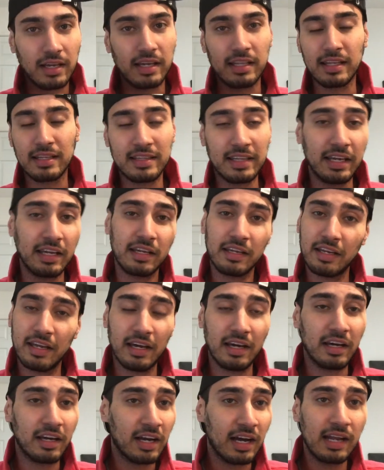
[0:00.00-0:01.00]
And I think,
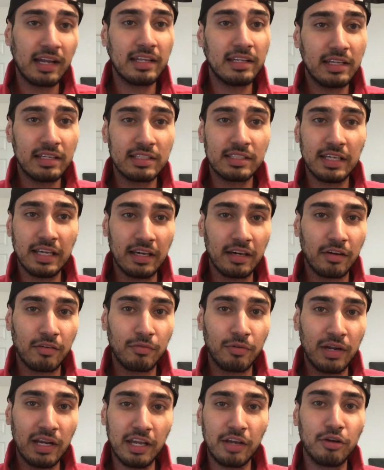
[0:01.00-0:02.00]
Khalid has hit a
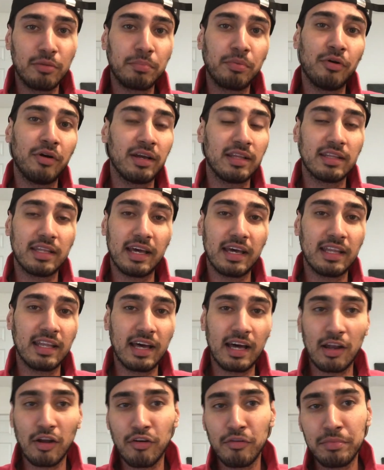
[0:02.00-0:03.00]
really good point there
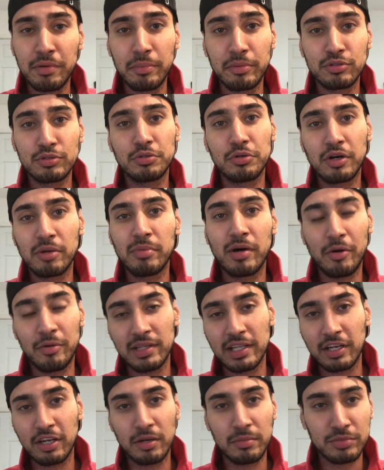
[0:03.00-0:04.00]
that a lot of people talk about
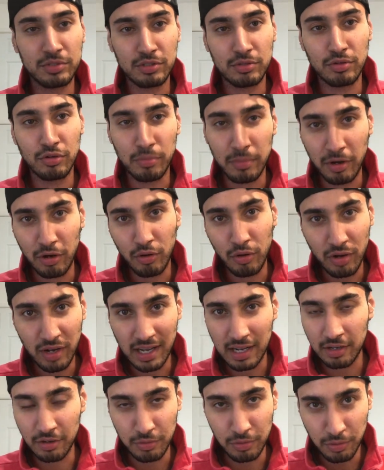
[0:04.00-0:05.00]
when it comes to Romelu
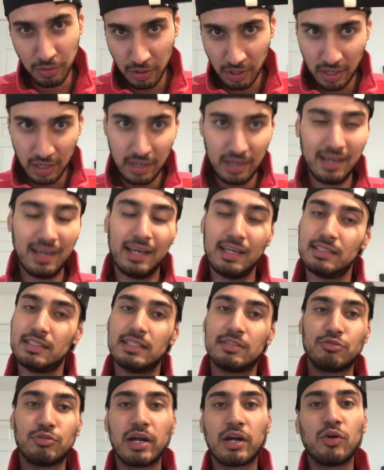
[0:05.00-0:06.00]
Lukaku, is
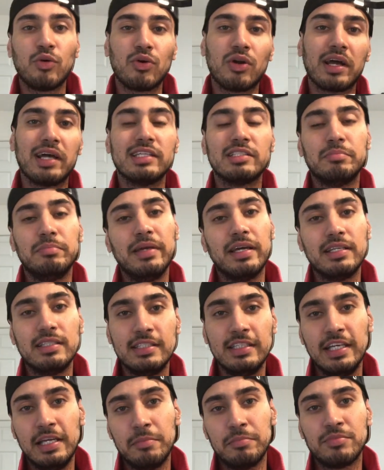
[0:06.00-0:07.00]
his record against big
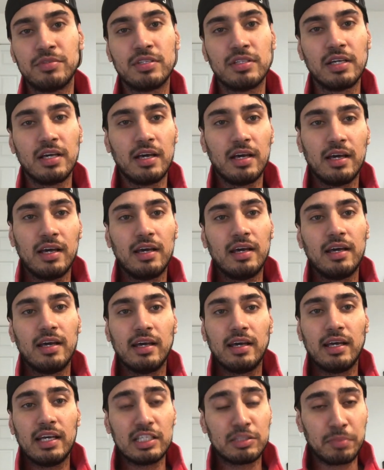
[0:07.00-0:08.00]
teams.
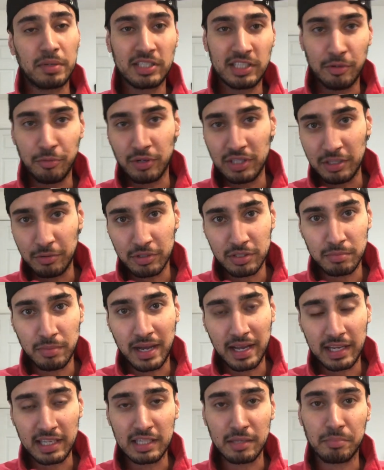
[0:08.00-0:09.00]
especially when he was
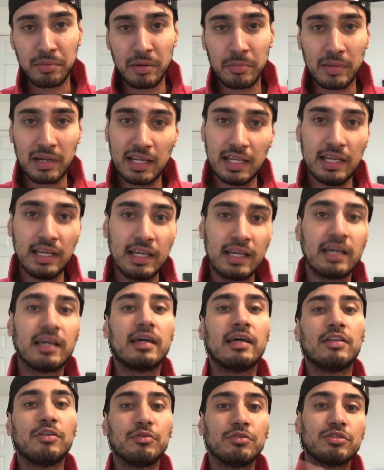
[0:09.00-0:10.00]
back in the Premier League
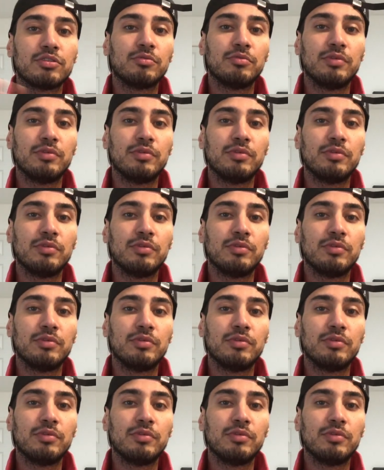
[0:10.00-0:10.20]
and also